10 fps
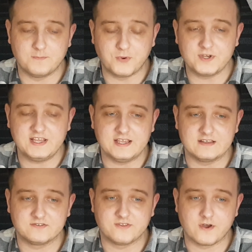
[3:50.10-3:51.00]
bunny
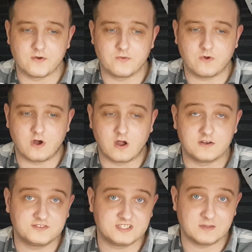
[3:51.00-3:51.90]
ears though
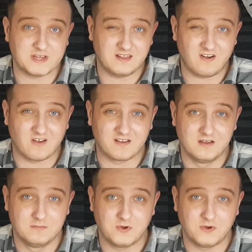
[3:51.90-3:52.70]
are still a bit long,